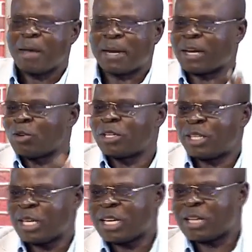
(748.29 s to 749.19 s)
But I don't
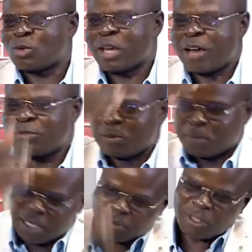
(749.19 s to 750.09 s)
think that we have
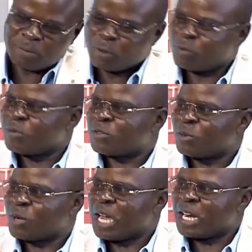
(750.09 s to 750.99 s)
specific problems
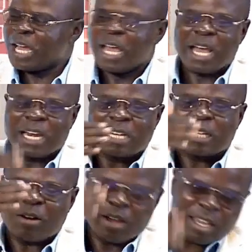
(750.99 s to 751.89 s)
for Uganda,
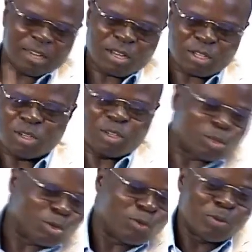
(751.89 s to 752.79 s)
that our education
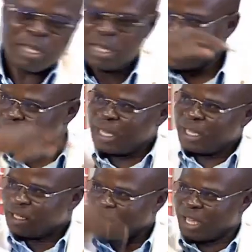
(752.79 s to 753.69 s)
should be
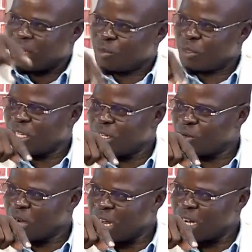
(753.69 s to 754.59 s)
tied within
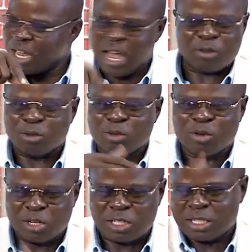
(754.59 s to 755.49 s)
Uganda, and we do
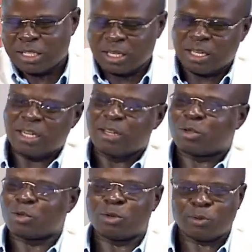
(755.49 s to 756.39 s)
not need
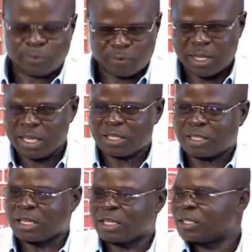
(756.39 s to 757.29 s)
to
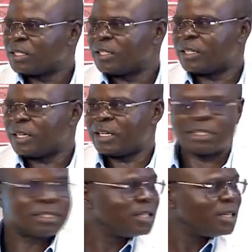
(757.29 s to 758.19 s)
extend
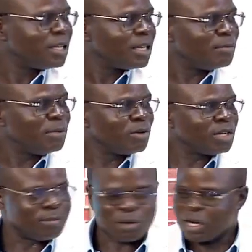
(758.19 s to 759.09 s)
it beyond
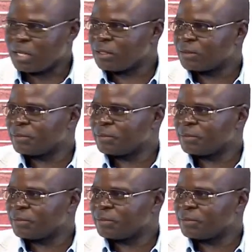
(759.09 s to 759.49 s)
the borders.